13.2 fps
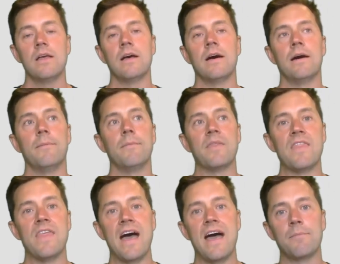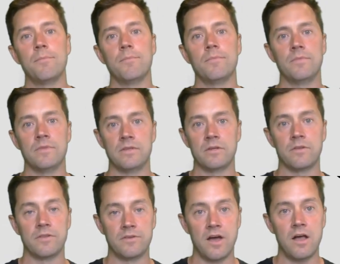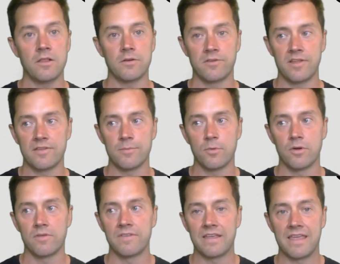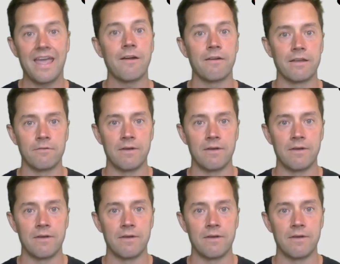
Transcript: The dollars, that's more of the carrot,